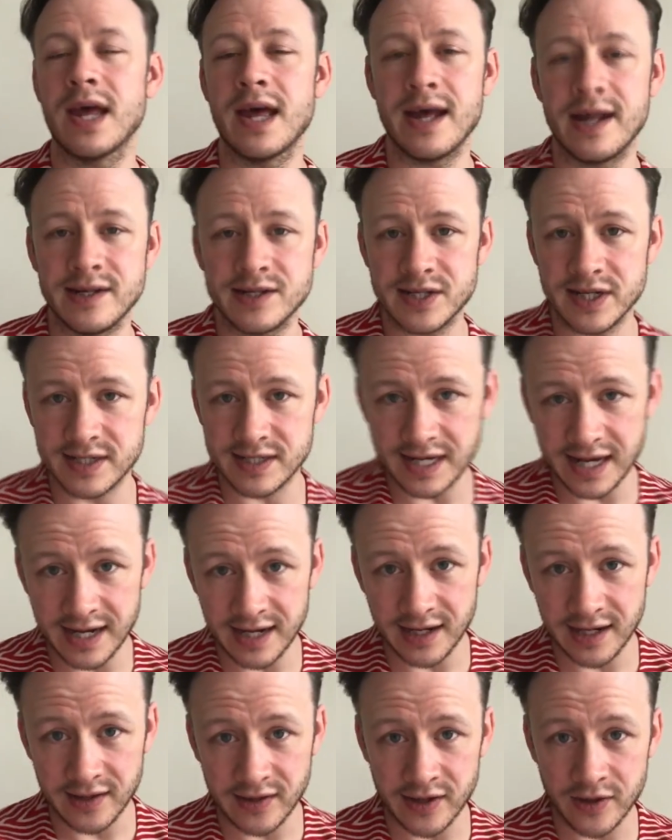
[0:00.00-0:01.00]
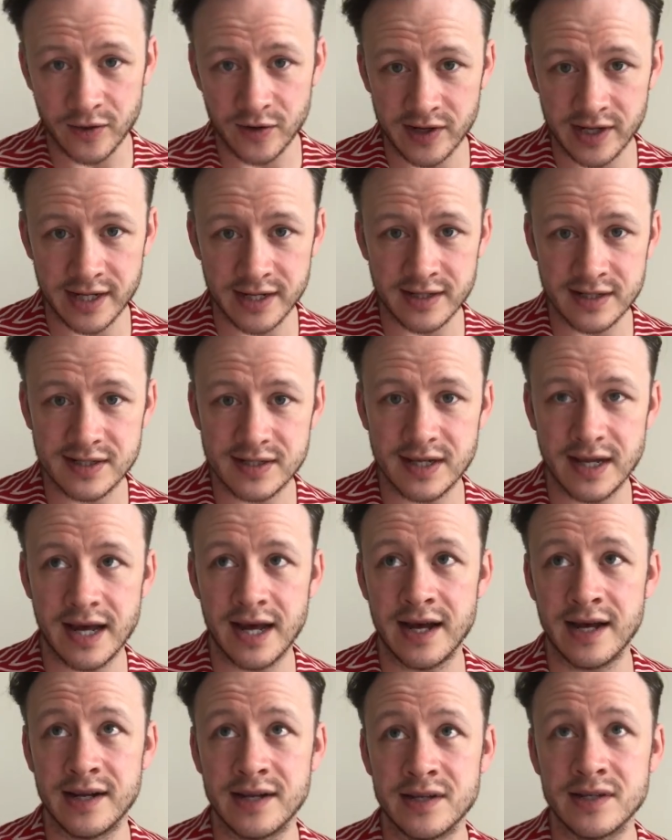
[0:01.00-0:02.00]
entertaining the audience
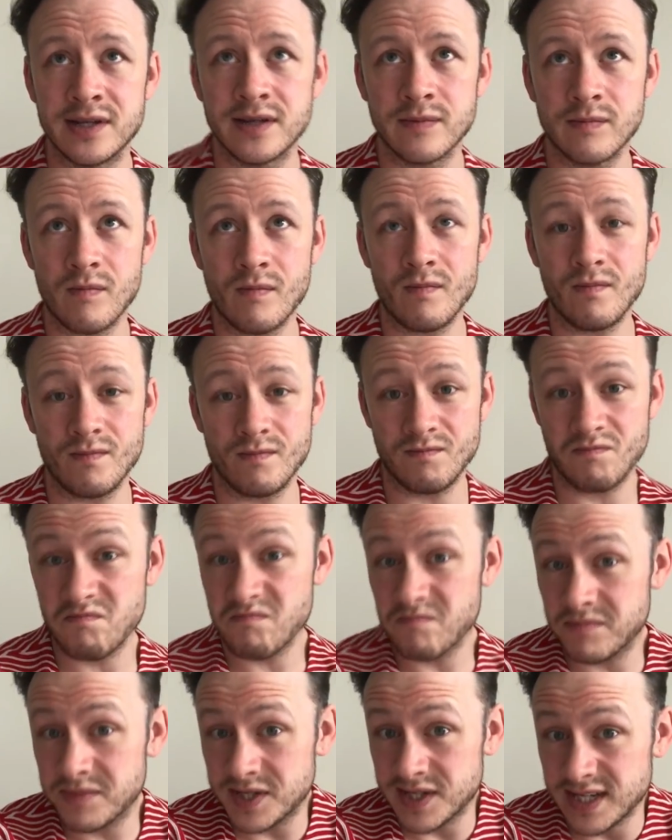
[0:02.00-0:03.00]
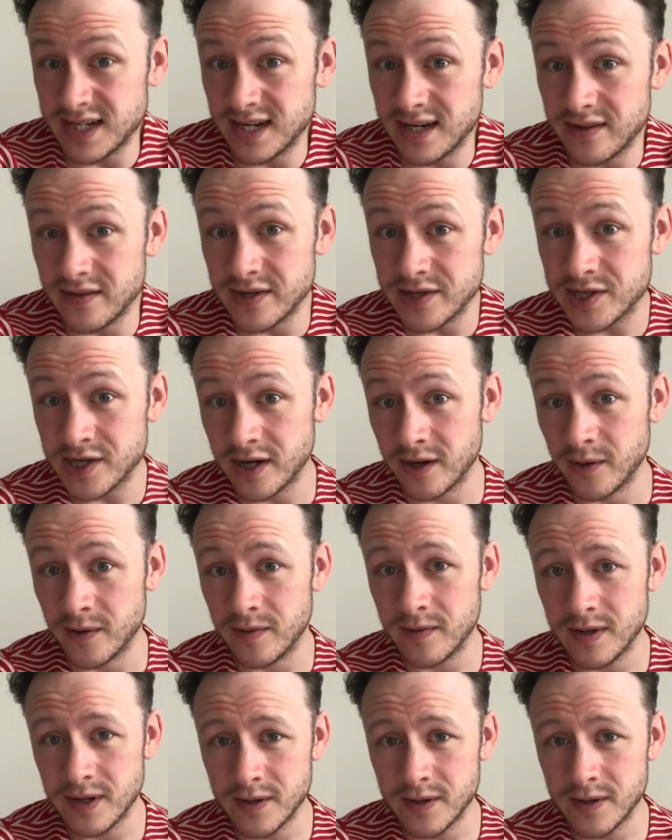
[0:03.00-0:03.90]
and stealing the show.